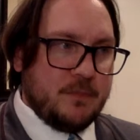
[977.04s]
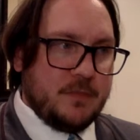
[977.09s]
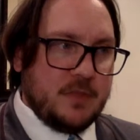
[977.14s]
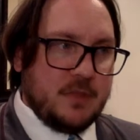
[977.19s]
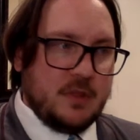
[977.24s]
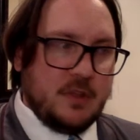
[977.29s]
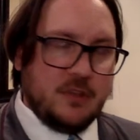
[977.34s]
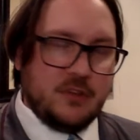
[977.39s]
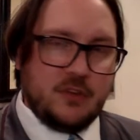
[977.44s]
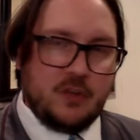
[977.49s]

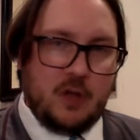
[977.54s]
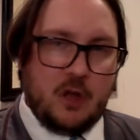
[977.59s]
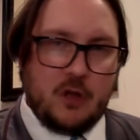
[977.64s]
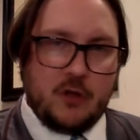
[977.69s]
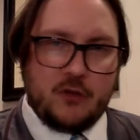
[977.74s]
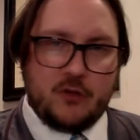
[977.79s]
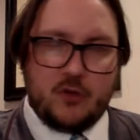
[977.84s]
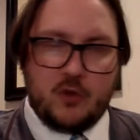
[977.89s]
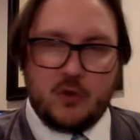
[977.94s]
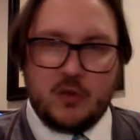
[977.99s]
This
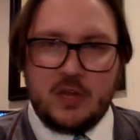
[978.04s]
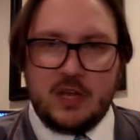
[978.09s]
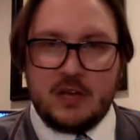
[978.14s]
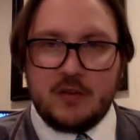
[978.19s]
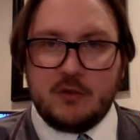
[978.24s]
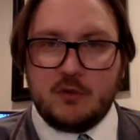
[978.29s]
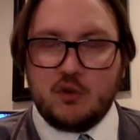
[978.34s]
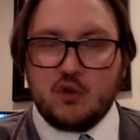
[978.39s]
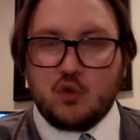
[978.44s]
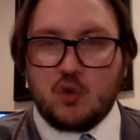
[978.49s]
also
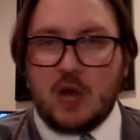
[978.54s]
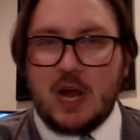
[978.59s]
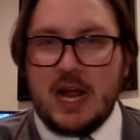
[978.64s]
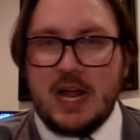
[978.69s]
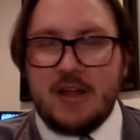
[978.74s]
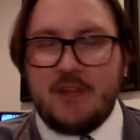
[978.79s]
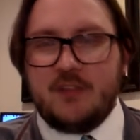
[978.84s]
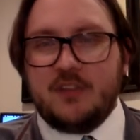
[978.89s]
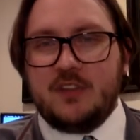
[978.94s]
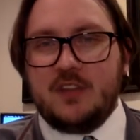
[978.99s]
then
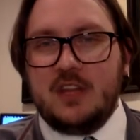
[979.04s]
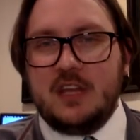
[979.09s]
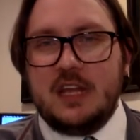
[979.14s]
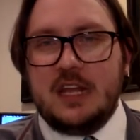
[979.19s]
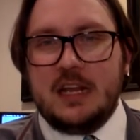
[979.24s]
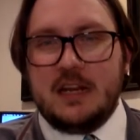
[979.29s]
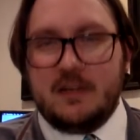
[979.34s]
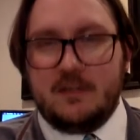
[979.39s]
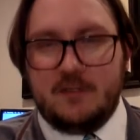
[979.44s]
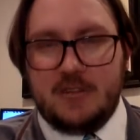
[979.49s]
drives the
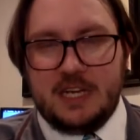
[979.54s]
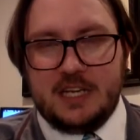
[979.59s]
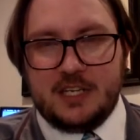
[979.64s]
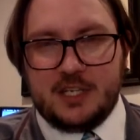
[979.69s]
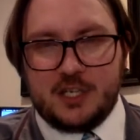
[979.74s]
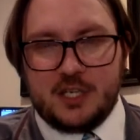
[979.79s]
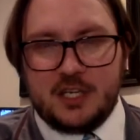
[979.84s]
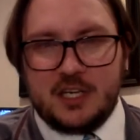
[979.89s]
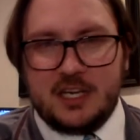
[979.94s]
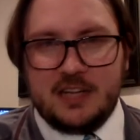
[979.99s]

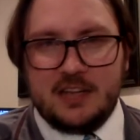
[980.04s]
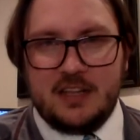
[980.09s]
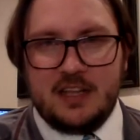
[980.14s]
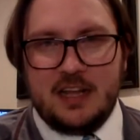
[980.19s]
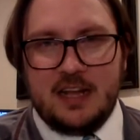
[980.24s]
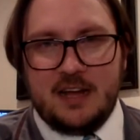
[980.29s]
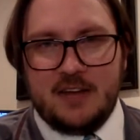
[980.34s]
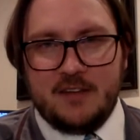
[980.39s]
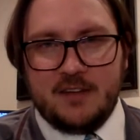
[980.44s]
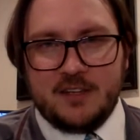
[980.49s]
innovation and the
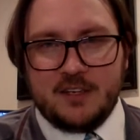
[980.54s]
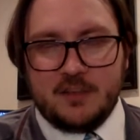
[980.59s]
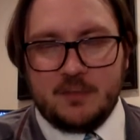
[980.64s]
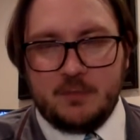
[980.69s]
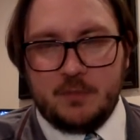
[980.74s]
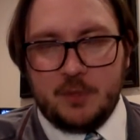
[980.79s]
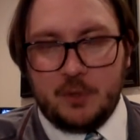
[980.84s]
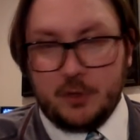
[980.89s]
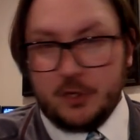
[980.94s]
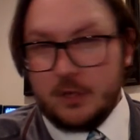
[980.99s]
advent of
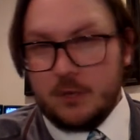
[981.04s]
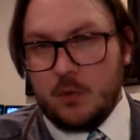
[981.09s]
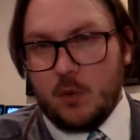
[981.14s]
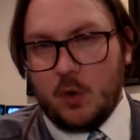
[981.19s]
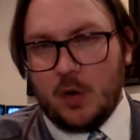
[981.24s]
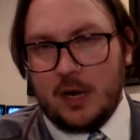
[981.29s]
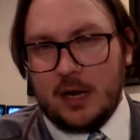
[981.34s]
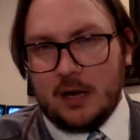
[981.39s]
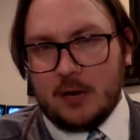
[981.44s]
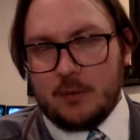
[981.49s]
building
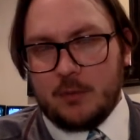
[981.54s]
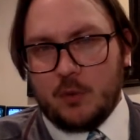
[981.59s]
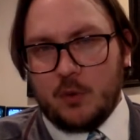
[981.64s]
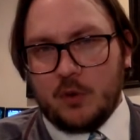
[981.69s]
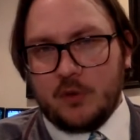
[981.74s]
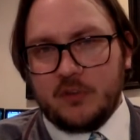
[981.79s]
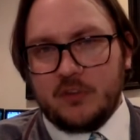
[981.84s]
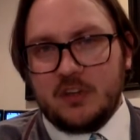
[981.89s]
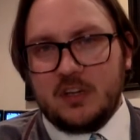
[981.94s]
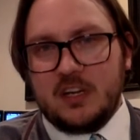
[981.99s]
more
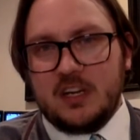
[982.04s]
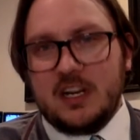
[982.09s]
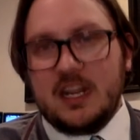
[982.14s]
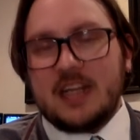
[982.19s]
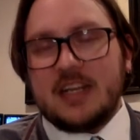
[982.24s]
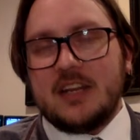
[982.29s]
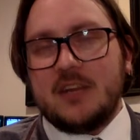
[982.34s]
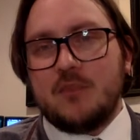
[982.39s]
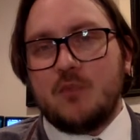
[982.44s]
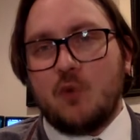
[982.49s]
airports and
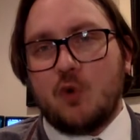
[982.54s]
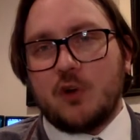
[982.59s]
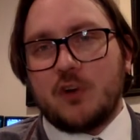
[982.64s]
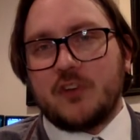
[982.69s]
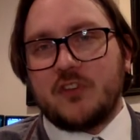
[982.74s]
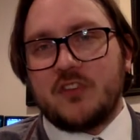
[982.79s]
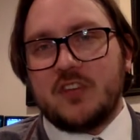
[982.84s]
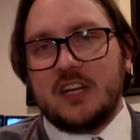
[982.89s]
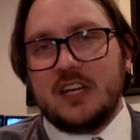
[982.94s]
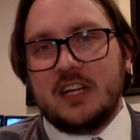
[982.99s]
connecting more
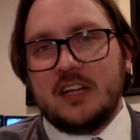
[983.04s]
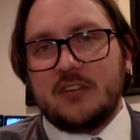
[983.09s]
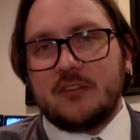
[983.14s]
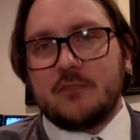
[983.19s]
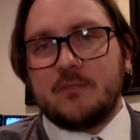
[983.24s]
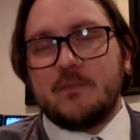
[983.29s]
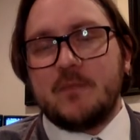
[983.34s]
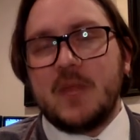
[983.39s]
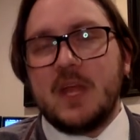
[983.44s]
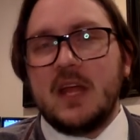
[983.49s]
cities.
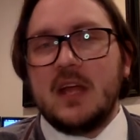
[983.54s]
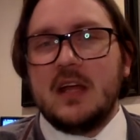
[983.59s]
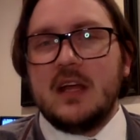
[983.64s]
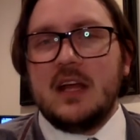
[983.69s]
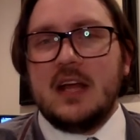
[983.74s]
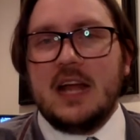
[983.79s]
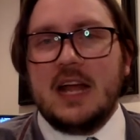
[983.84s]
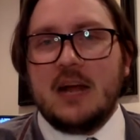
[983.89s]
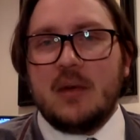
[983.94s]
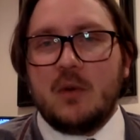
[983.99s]

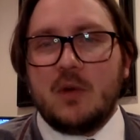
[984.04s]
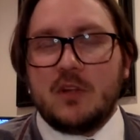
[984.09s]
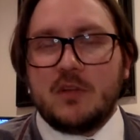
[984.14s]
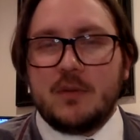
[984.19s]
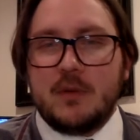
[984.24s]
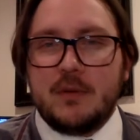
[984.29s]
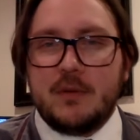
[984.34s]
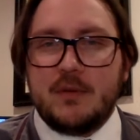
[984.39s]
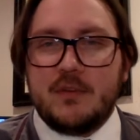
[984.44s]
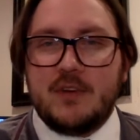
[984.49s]
And once
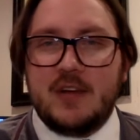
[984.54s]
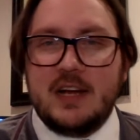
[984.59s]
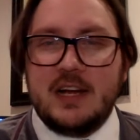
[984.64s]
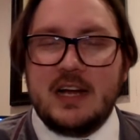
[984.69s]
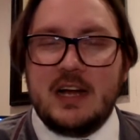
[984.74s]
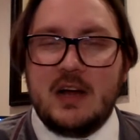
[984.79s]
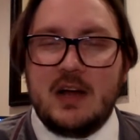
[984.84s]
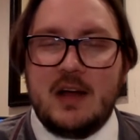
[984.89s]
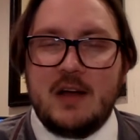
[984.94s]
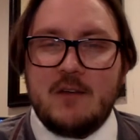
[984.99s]
people find
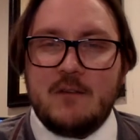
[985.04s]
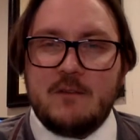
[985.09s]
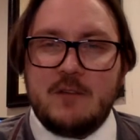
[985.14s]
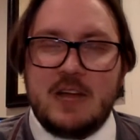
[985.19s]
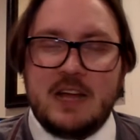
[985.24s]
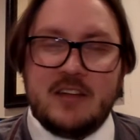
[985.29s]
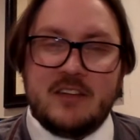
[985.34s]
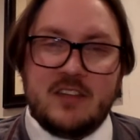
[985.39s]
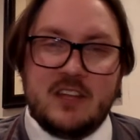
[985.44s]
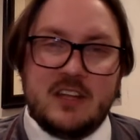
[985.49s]
out how
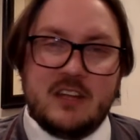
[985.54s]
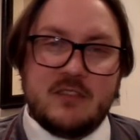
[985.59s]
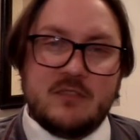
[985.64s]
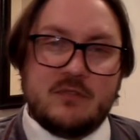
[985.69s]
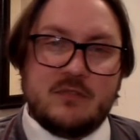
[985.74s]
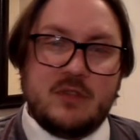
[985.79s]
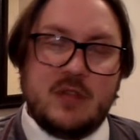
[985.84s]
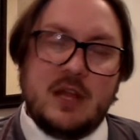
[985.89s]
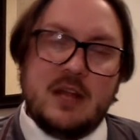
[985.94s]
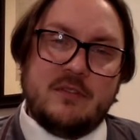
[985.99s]
fast they can
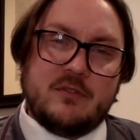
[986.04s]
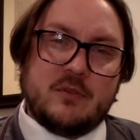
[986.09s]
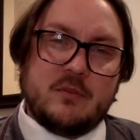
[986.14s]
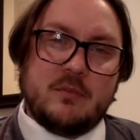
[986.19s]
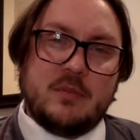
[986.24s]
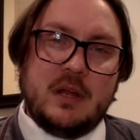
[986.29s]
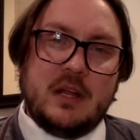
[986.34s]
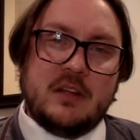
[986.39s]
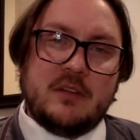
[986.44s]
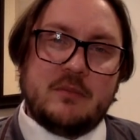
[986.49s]
fly from
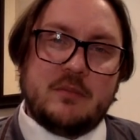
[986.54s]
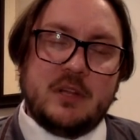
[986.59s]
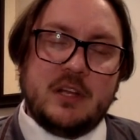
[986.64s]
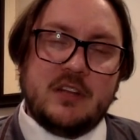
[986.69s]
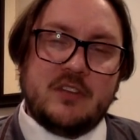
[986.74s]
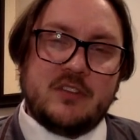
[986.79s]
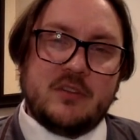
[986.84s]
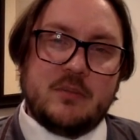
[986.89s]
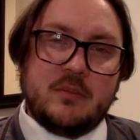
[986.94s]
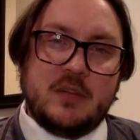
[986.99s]

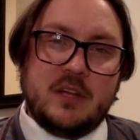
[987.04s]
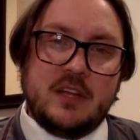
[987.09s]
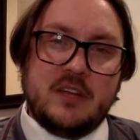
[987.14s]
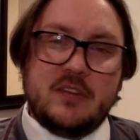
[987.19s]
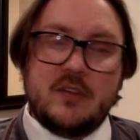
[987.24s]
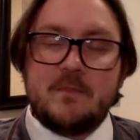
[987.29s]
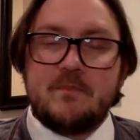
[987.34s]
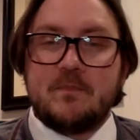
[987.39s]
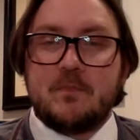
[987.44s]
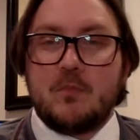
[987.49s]
place to place,
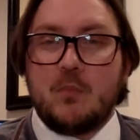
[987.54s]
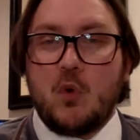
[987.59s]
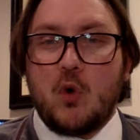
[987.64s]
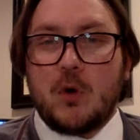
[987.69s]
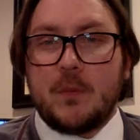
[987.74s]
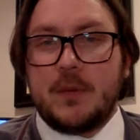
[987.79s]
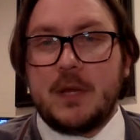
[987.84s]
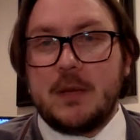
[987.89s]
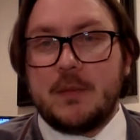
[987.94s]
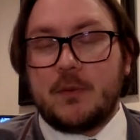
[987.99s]
more
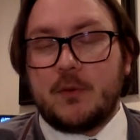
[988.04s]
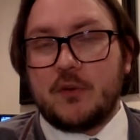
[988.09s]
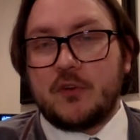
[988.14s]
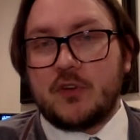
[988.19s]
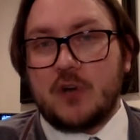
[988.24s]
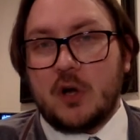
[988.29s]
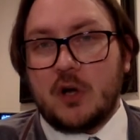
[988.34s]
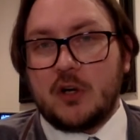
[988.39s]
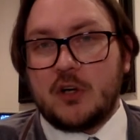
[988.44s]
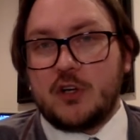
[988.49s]
people
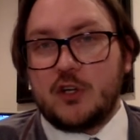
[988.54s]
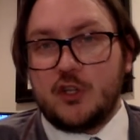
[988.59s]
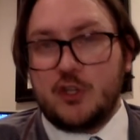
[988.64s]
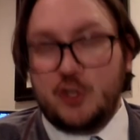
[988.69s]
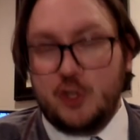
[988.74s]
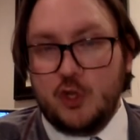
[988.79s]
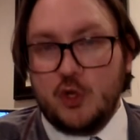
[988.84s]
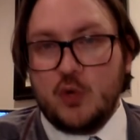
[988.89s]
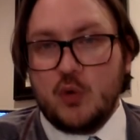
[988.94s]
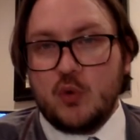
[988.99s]
start to
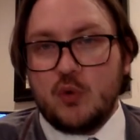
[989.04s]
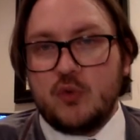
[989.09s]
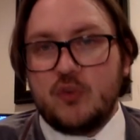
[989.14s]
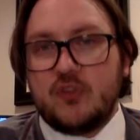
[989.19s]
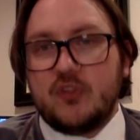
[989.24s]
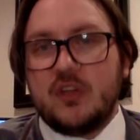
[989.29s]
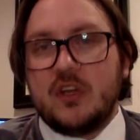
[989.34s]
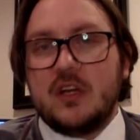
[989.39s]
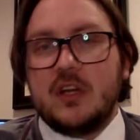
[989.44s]
use